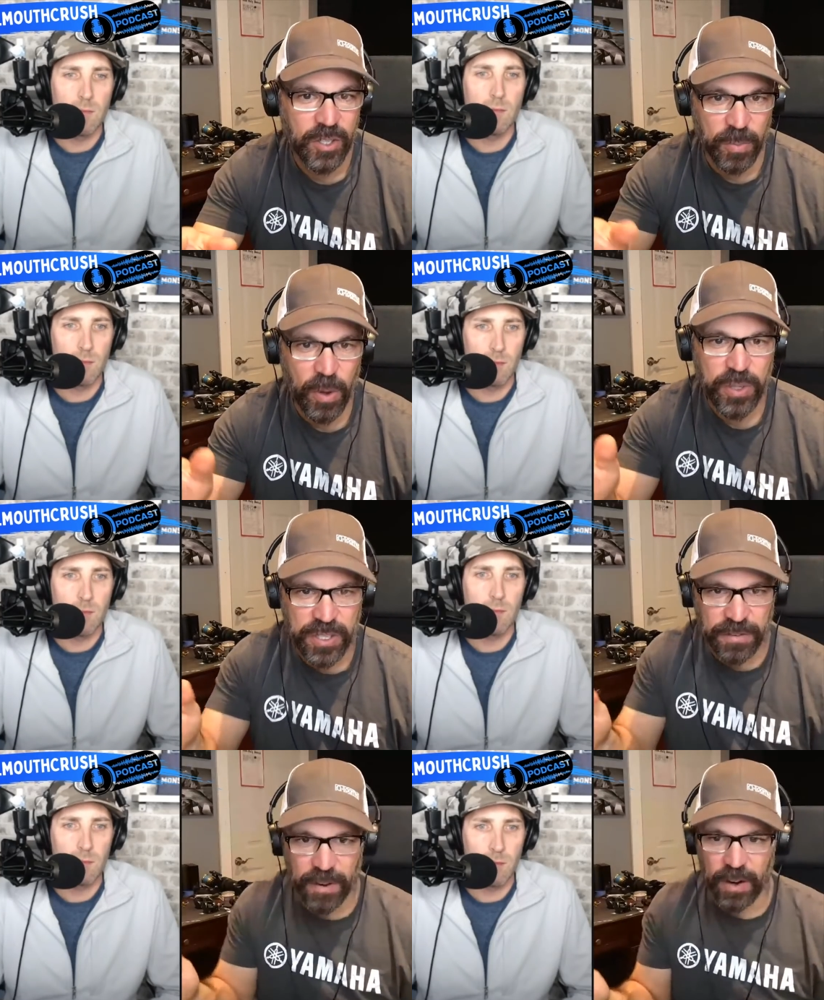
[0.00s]
Speaker 1: So
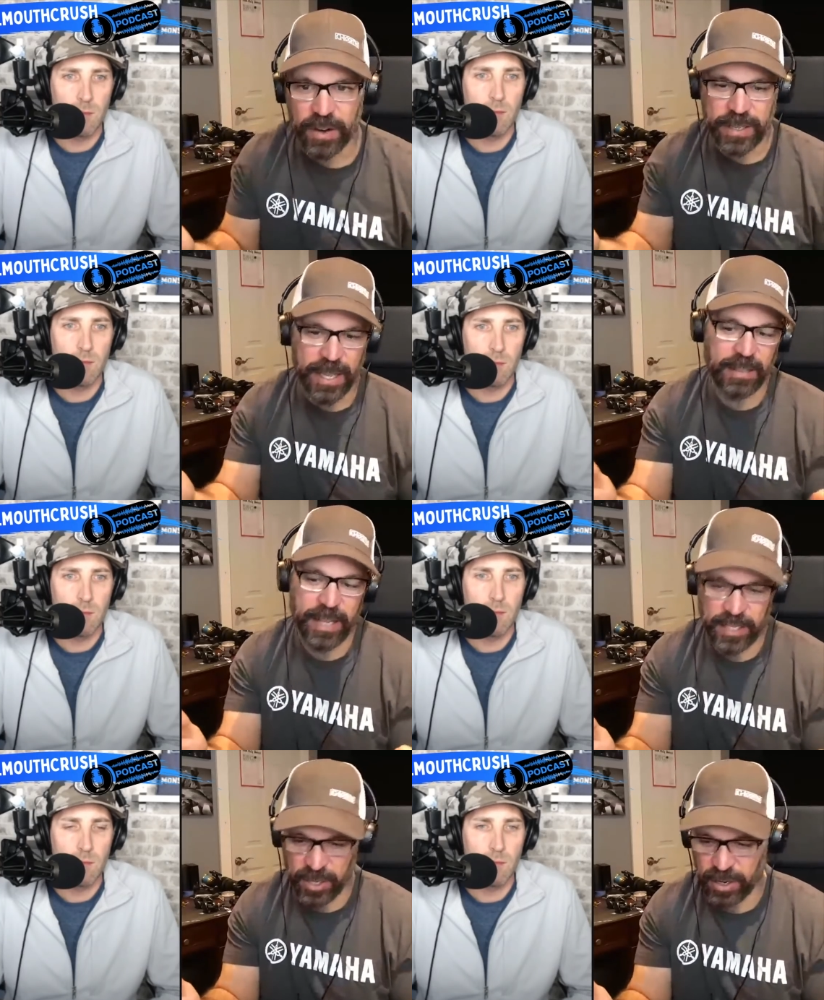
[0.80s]
most of our inland
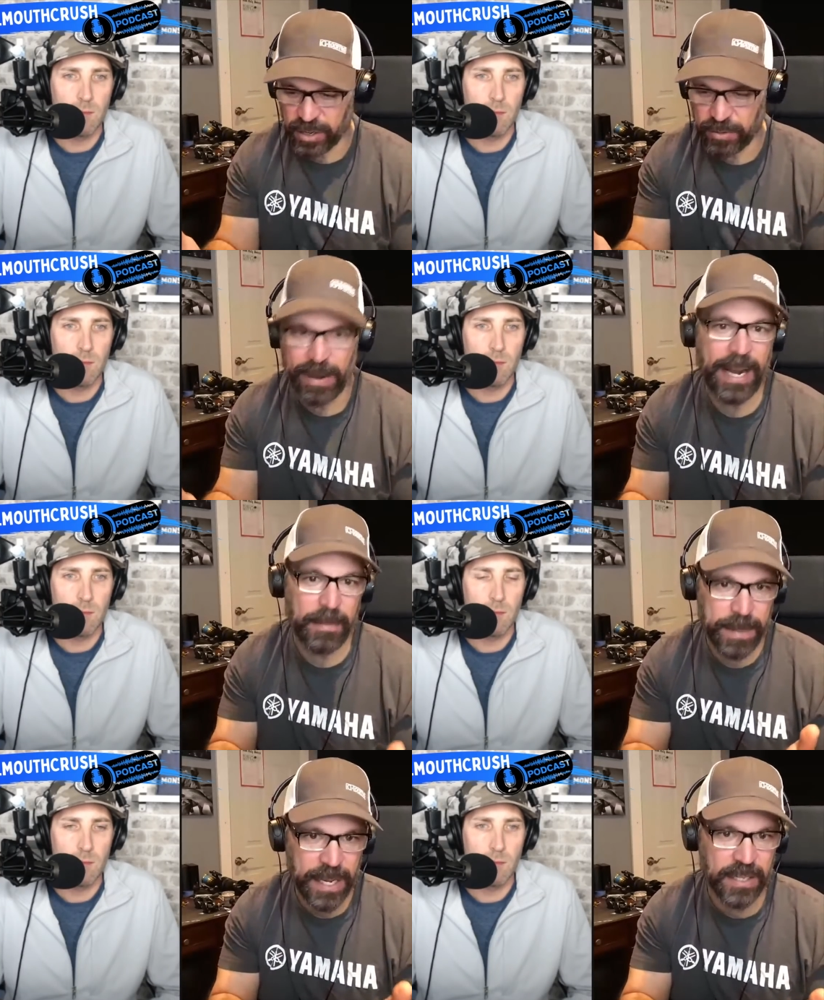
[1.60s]
lakes are
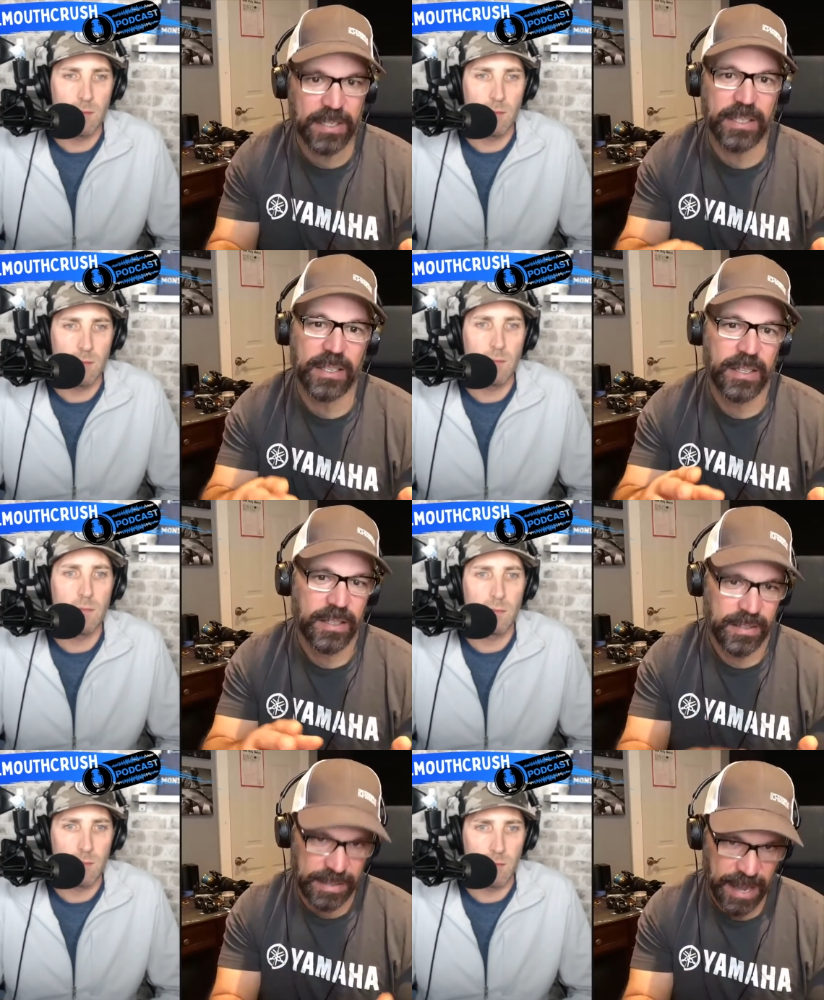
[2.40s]
granite based,
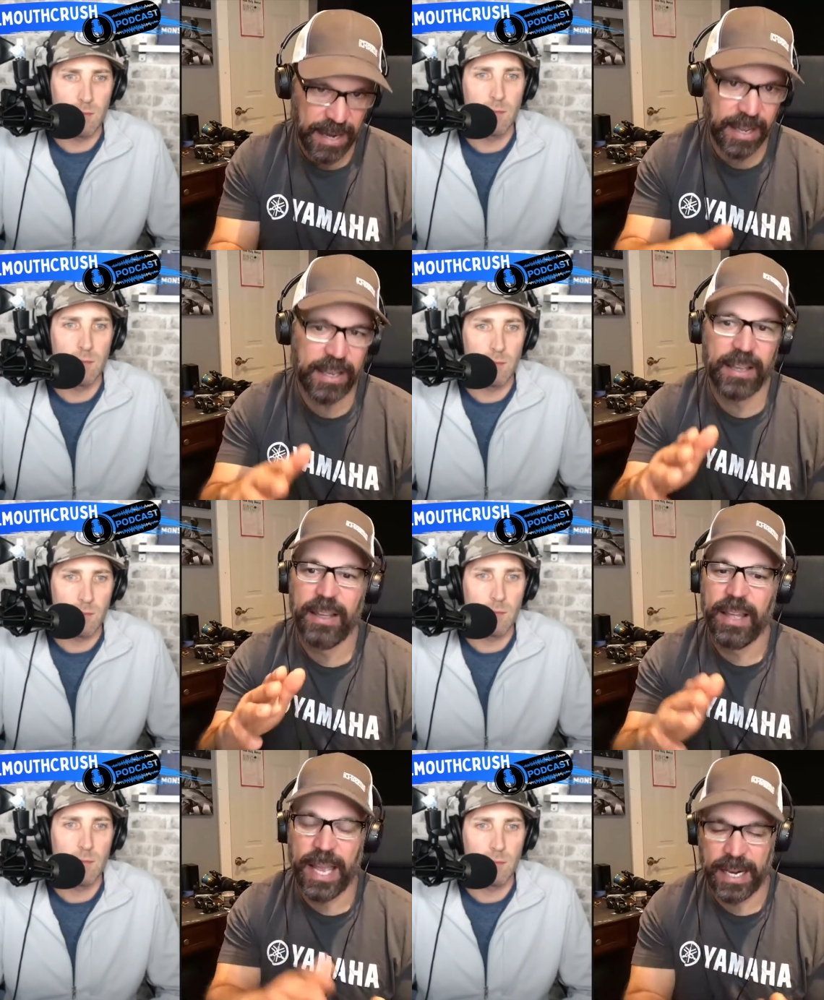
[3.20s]
tannic,
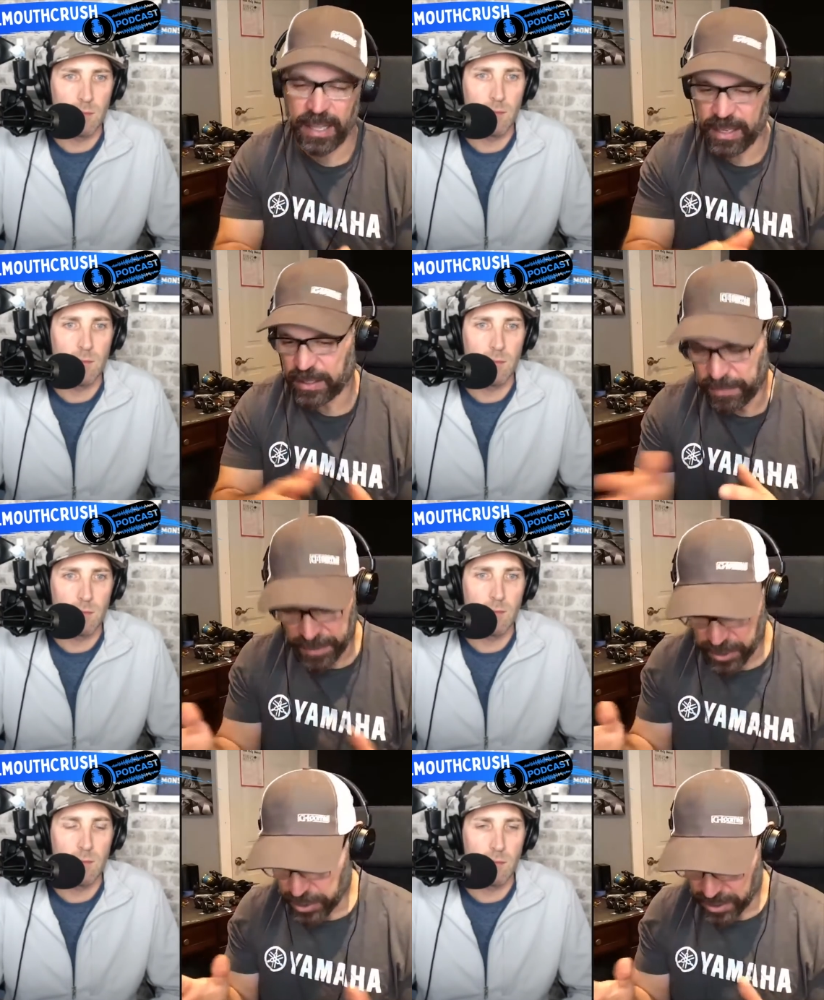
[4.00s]
and I think the
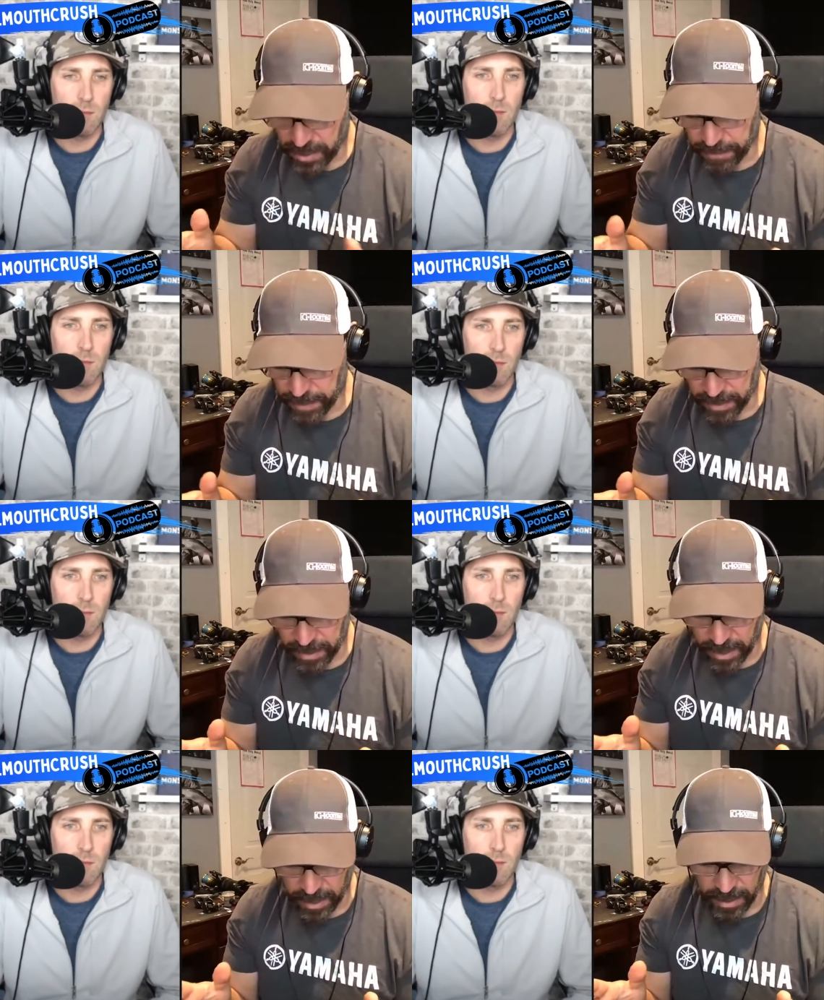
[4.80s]
fish are just different.
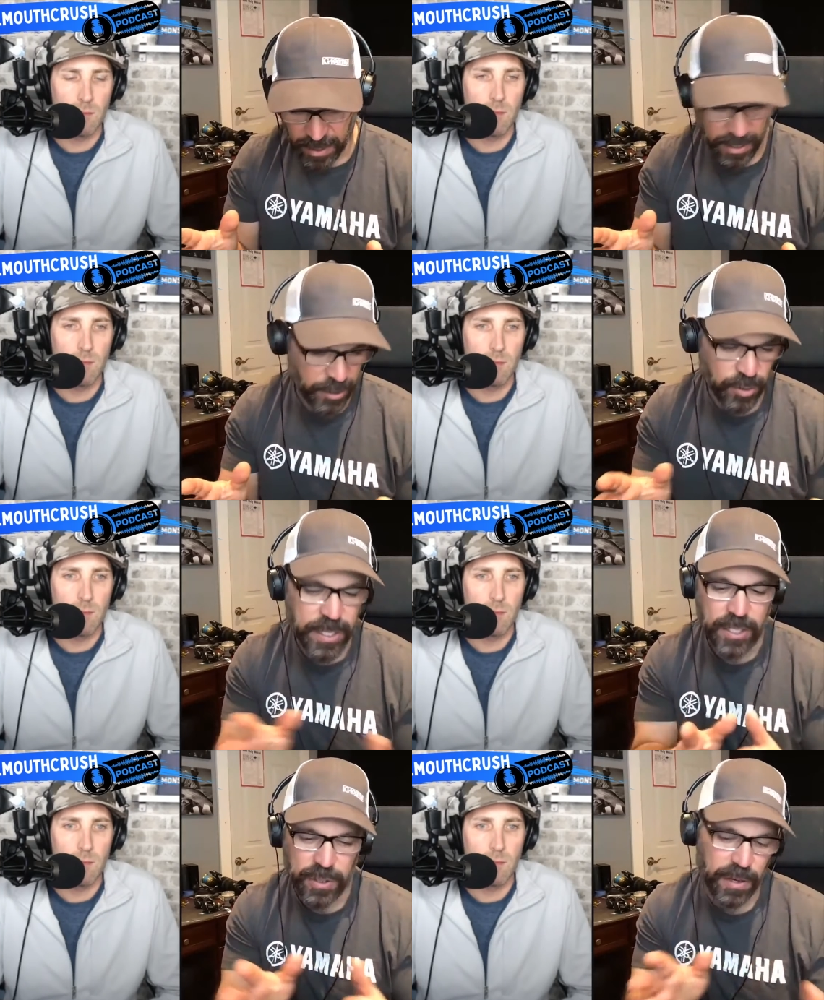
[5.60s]
Uh, uh you
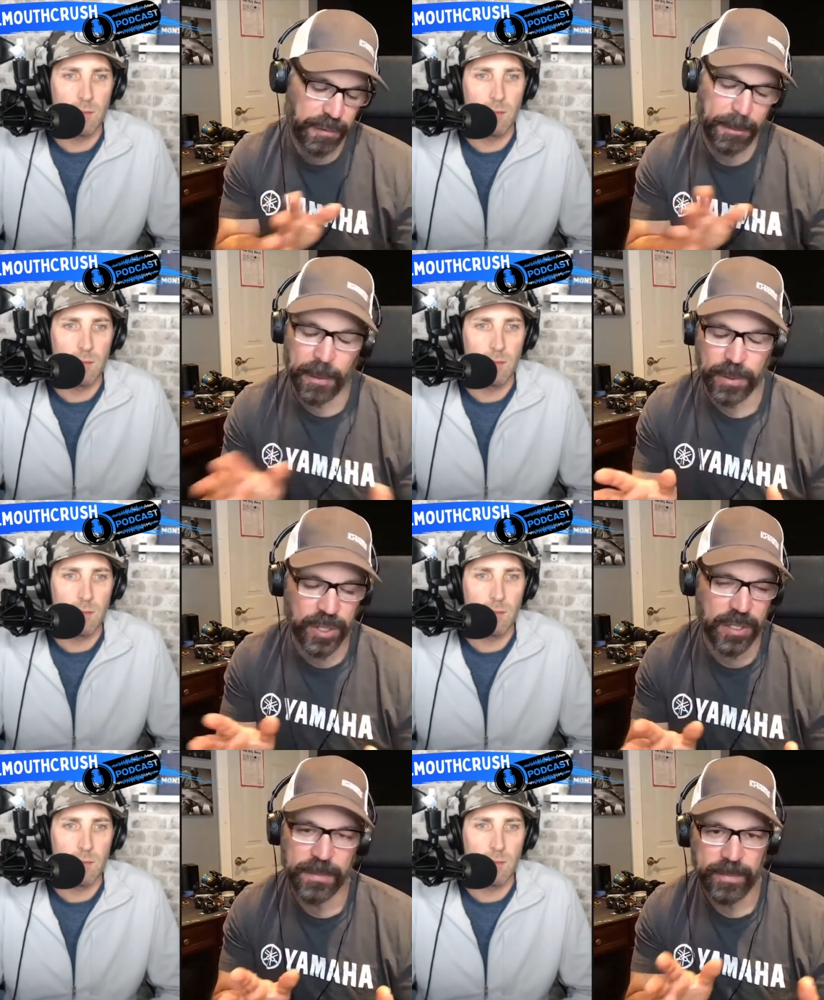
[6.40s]
need two different approaches.